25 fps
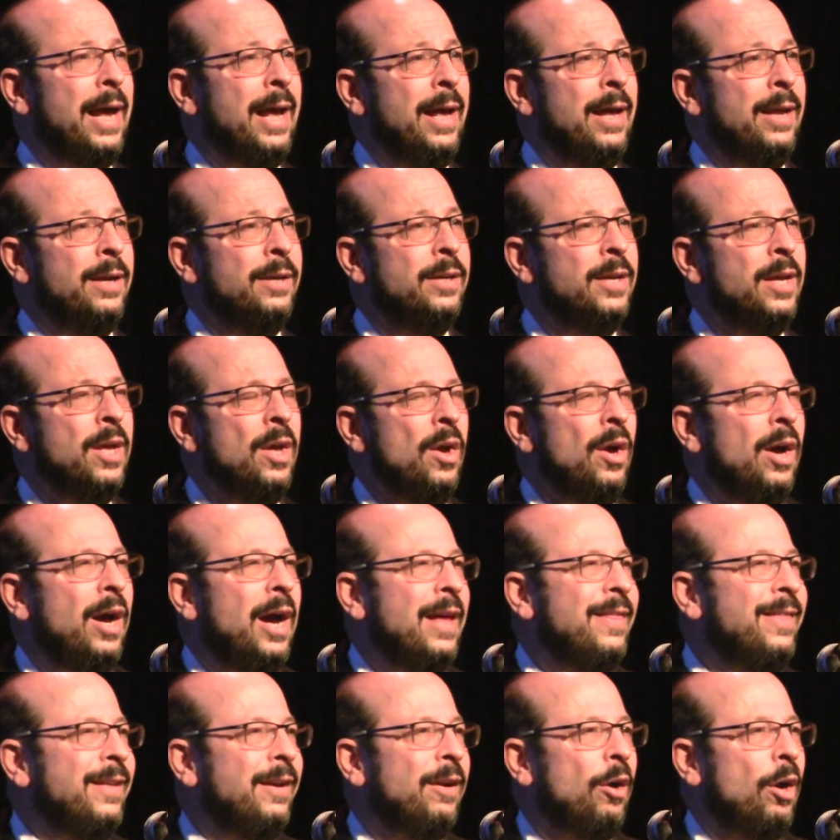and
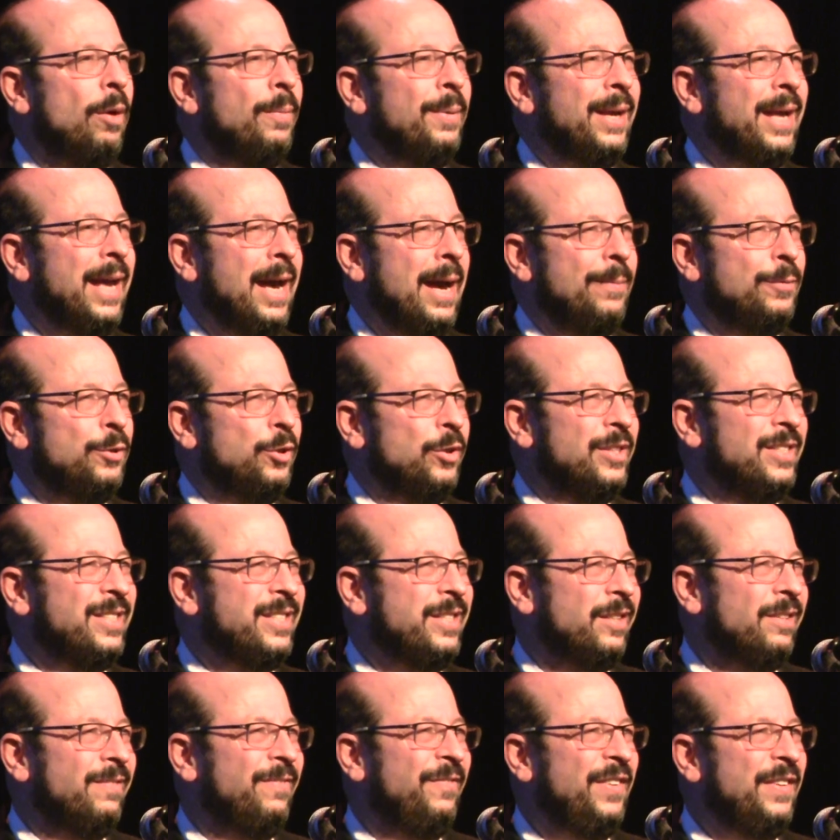I think carbon capture is
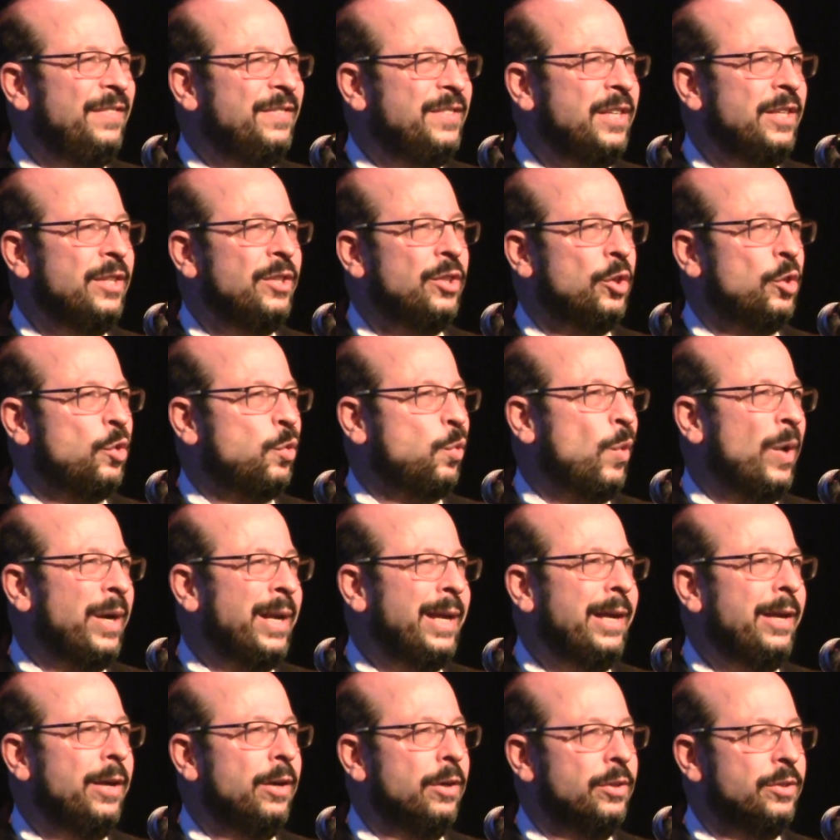still fifteen to
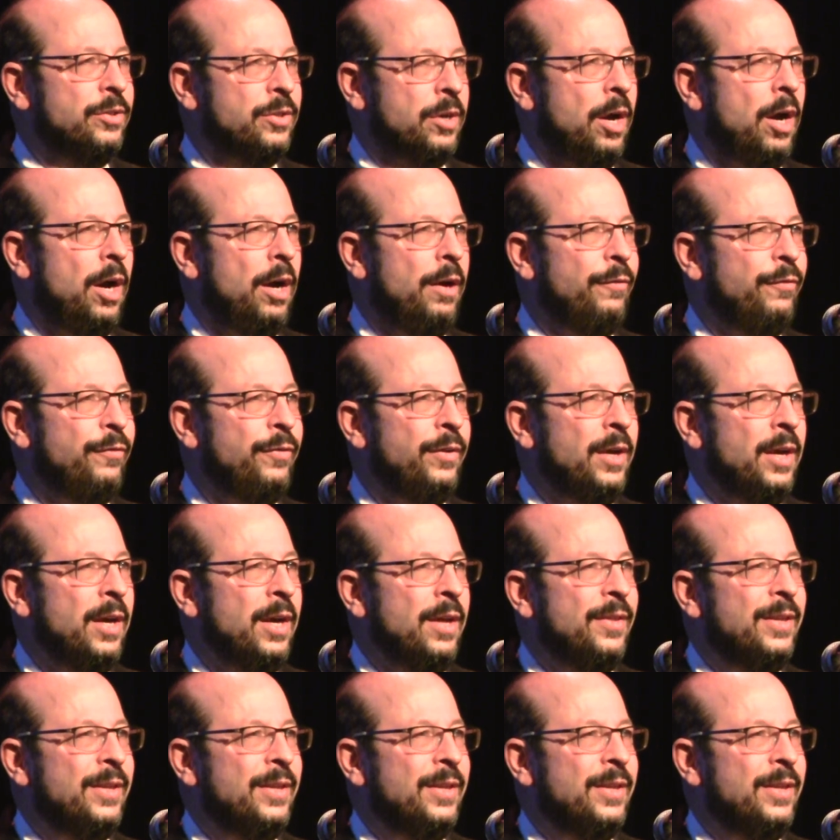twenty years off.